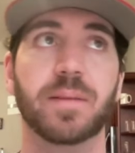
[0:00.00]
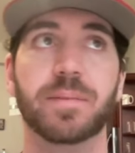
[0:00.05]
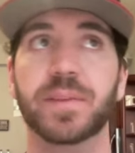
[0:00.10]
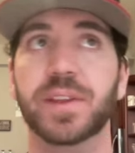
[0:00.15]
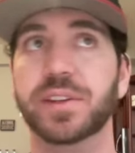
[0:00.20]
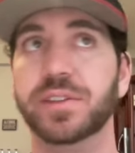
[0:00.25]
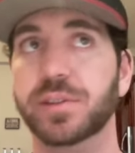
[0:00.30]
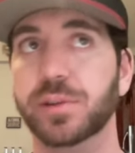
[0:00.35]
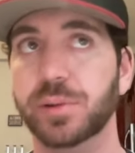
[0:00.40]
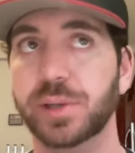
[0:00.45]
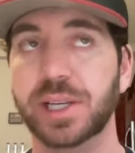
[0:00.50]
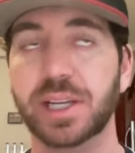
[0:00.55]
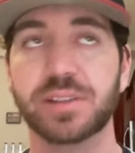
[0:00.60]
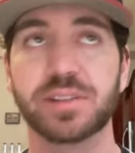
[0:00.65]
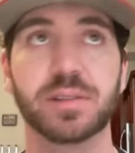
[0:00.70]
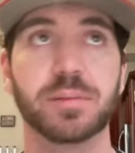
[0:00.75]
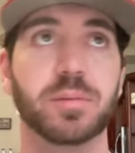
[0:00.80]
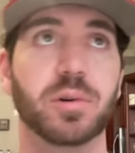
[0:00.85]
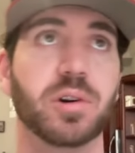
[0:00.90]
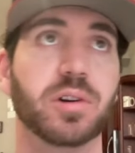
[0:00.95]
then two
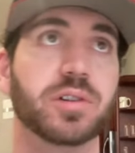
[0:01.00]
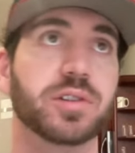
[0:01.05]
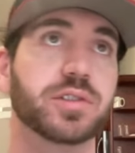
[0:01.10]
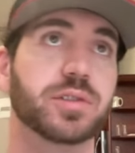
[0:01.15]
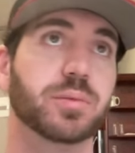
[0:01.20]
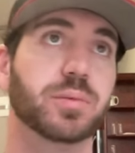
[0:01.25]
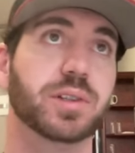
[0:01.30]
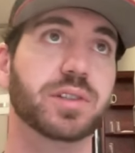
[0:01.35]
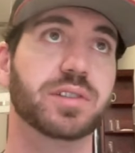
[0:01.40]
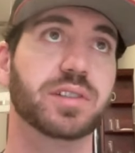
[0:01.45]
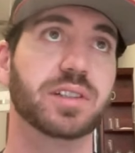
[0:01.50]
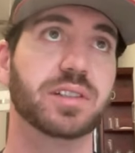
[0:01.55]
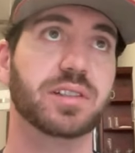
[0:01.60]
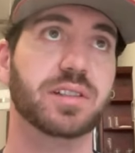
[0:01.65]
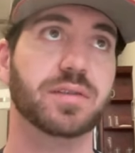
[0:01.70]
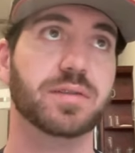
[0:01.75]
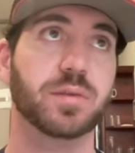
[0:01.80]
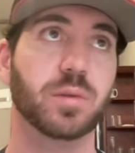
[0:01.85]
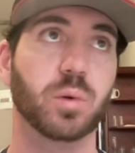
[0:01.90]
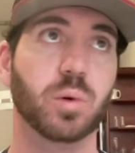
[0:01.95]
against the Marlins, so
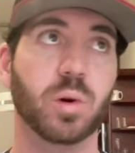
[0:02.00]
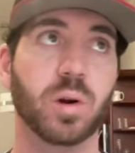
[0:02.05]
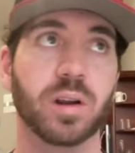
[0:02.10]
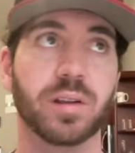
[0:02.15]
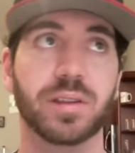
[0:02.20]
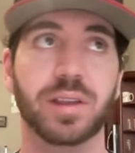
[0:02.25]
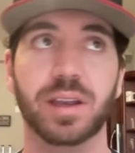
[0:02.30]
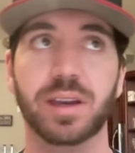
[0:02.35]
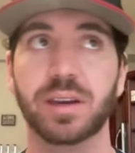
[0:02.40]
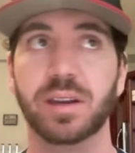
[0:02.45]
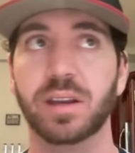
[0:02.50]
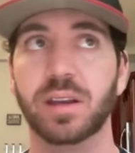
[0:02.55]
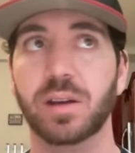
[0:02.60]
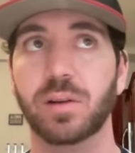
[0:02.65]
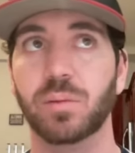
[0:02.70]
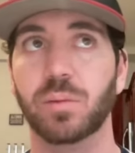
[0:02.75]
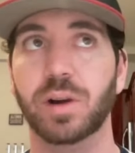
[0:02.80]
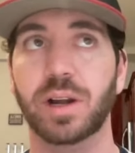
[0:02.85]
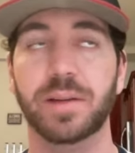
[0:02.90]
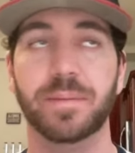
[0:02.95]
164, then
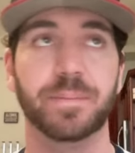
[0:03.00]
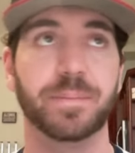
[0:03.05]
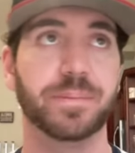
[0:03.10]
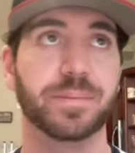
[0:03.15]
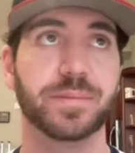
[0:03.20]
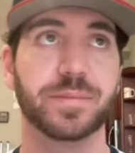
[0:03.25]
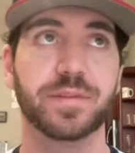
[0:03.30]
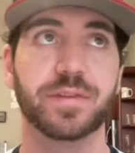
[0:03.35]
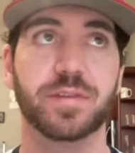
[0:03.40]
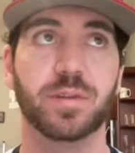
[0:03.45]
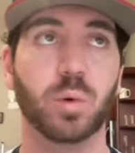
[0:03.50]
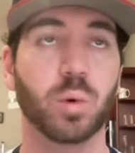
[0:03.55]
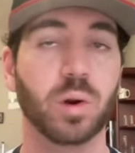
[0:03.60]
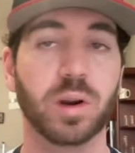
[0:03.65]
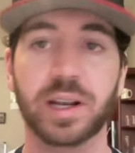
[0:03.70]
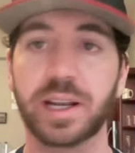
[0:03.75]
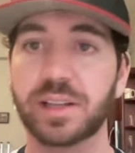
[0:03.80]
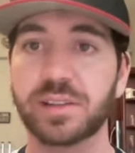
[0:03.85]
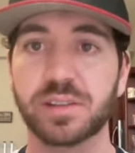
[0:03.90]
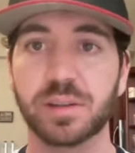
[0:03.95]
what? Four
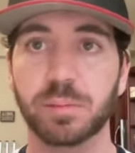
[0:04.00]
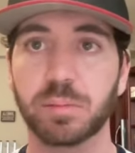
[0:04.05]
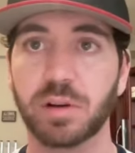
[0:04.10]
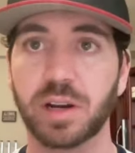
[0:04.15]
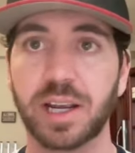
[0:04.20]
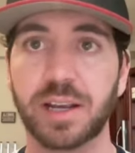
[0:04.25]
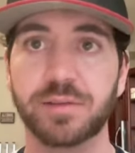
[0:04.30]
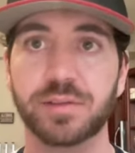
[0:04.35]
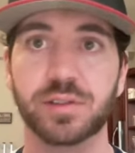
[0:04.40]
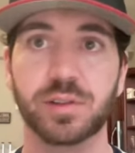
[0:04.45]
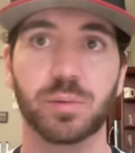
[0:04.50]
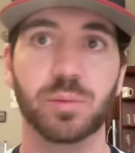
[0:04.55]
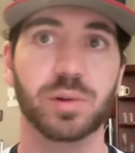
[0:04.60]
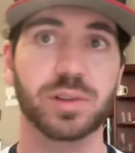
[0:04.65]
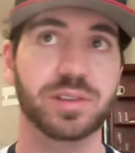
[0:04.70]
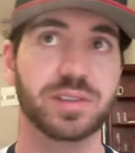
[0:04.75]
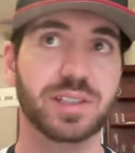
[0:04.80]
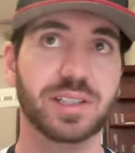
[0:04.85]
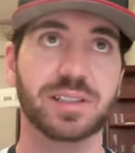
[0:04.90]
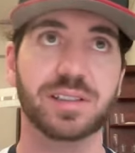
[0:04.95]
against the Braves, so
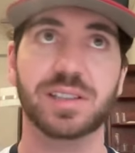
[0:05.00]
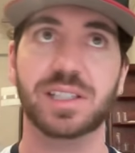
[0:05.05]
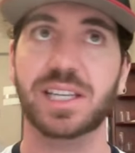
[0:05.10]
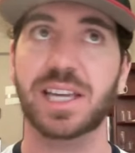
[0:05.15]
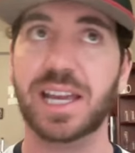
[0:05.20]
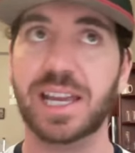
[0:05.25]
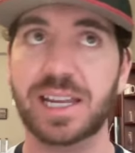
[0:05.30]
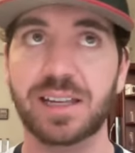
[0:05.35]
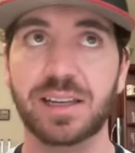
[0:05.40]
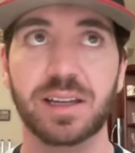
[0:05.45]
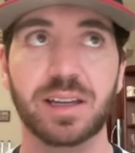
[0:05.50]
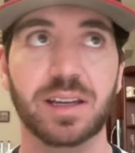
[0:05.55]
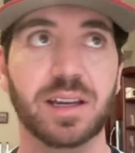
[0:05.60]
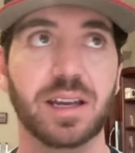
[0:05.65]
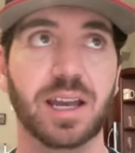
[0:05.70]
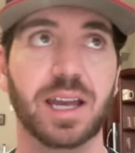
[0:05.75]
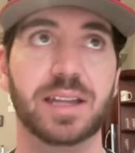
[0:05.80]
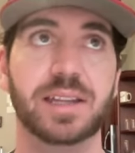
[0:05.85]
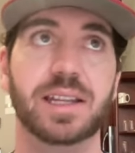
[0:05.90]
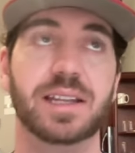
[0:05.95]
168,
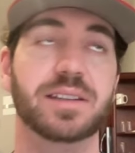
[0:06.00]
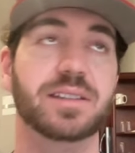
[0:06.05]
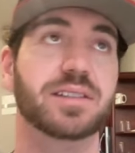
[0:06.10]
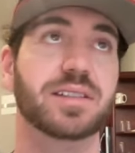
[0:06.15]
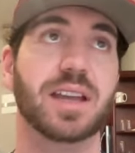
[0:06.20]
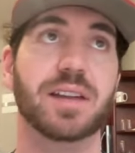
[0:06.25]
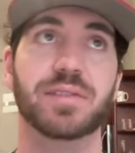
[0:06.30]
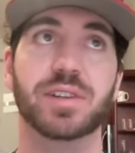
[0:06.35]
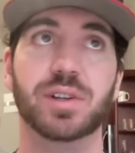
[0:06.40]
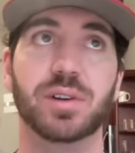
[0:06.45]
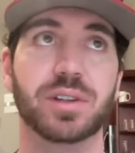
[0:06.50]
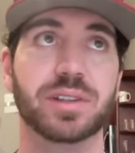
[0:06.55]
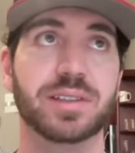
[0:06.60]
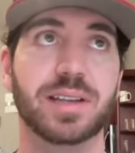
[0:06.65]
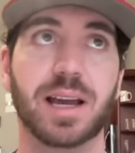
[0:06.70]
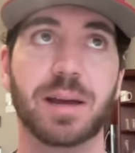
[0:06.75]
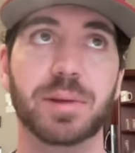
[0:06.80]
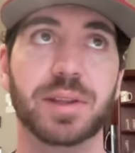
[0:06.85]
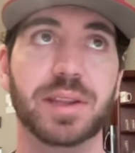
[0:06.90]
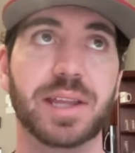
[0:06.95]
and then seven on
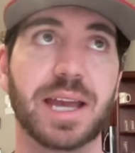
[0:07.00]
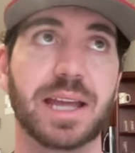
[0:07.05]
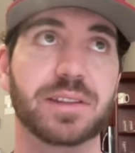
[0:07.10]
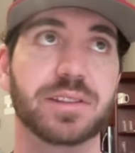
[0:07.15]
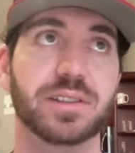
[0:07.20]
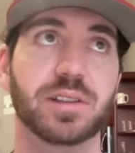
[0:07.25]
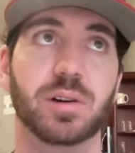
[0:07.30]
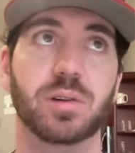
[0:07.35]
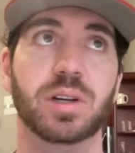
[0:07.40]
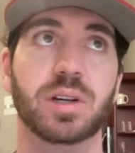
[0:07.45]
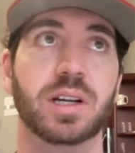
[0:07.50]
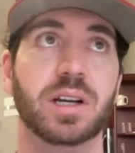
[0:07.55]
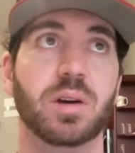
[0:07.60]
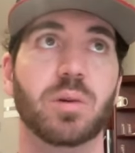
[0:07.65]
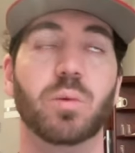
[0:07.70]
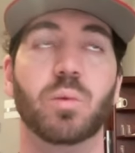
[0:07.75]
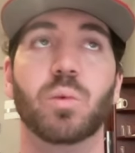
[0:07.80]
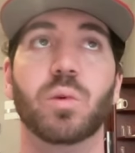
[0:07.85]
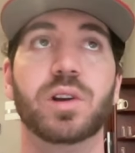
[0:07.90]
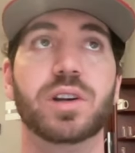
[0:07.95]
top of that. So
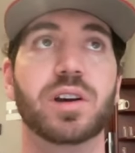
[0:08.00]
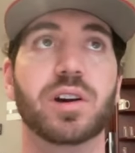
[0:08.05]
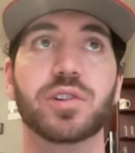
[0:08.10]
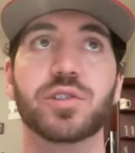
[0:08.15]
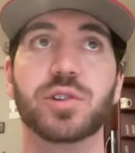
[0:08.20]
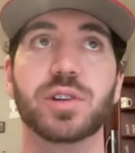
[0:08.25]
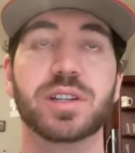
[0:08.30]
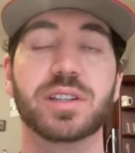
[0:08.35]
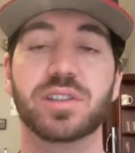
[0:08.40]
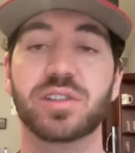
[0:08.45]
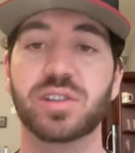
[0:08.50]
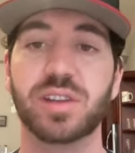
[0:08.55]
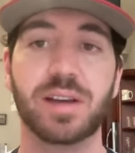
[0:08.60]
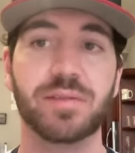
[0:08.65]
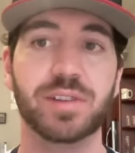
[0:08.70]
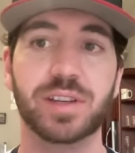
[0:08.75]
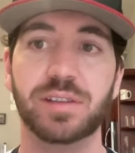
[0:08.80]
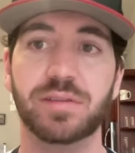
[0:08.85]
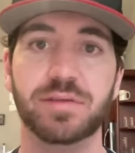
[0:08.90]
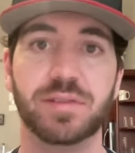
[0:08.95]

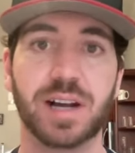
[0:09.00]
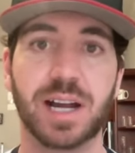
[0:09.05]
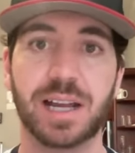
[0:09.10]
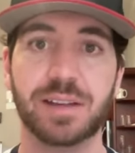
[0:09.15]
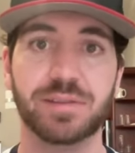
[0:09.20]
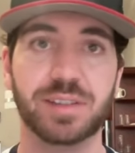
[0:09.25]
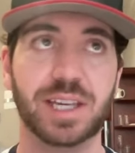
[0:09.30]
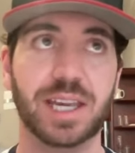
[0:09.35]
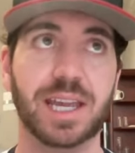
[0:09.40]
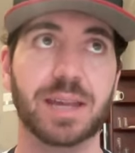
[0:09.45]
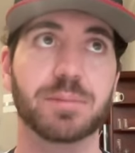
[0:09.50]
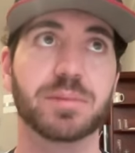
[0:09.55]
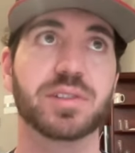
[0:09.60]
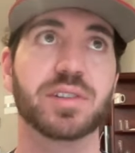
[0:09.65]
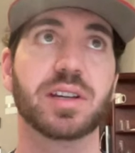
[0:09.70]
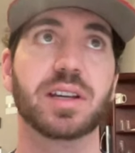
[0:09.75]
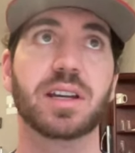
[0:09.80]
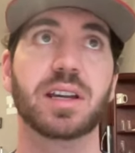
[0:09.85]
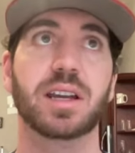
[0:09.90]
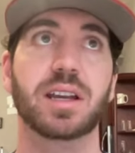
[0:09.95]
175 games,
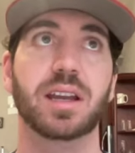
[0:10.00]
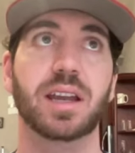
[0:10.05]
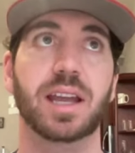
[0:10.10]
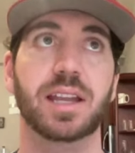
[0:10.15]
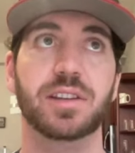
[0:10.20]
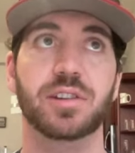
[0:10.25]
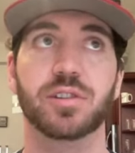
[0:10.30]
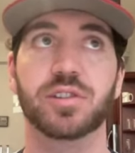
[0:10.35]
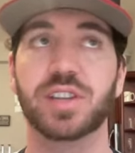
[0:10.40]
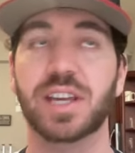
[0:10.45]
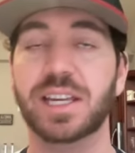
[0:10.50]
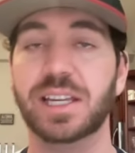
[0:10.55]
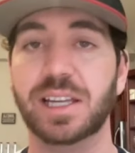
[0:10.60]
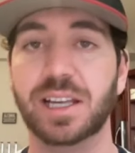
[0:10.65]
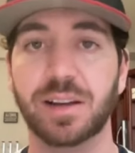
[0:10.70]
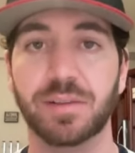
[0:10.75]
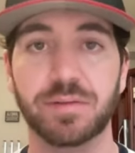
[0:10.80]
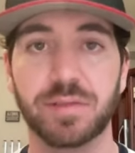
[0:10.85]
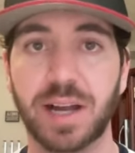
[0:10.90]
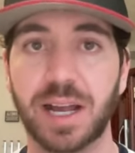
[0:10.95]
and you're
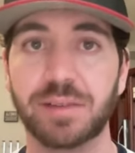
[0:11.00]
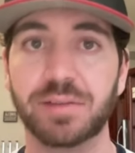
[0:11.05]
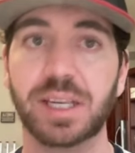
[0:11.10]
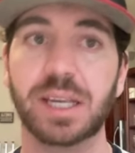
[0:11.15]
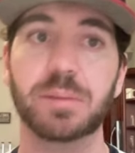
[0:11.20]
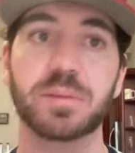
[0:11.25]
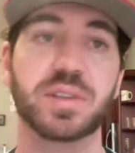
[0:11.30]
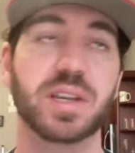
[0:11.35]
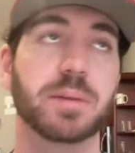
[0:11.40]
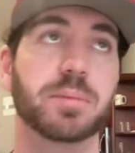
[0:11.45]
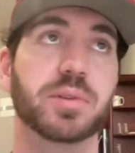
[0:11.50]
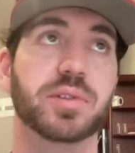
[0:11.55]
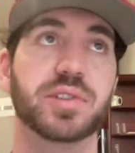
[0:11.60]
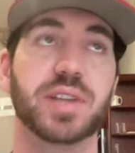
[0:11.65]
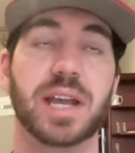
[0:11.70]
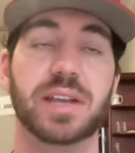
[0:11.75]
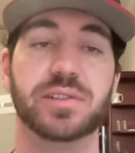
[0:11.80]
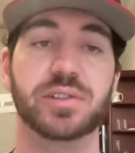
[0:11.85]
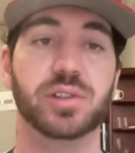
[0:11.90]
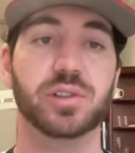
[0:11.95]
taking a five-game sample
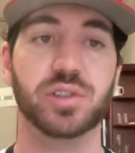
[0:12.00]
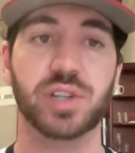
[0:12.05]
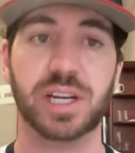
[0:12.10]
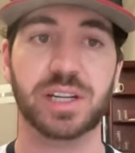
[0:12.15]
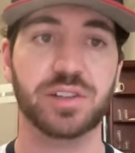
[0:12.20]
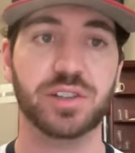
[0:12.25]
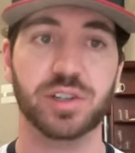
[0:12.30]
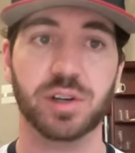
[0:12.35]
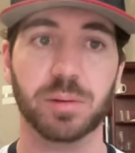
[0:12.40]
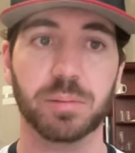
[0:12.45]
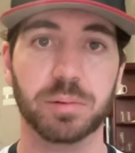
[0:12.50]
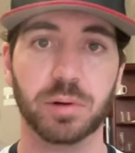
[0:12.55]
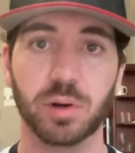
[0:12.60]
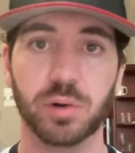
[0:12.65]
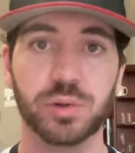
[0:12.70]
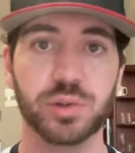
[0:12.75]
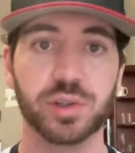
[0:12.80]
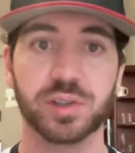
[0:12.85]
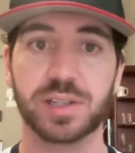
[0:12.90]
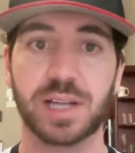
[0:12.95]
size and you're changing your
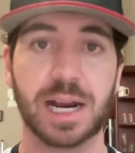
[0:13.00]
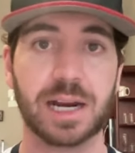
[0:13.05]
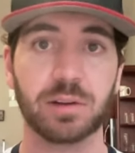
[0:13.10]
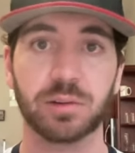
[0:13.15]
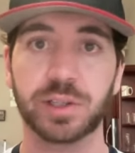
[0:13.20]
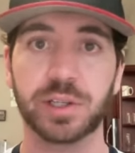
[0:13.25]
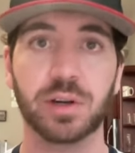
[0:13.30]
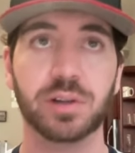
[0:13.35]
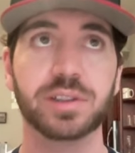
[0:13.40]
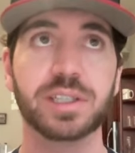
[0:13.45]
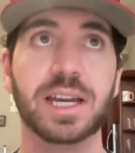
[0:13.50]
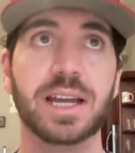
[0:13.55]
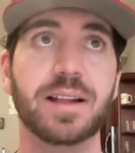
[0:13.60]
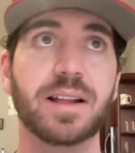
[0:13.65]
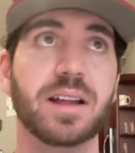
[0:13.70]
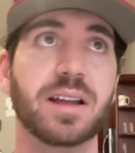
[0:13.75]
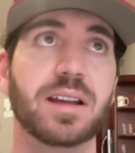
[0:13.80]
approach entirely on that,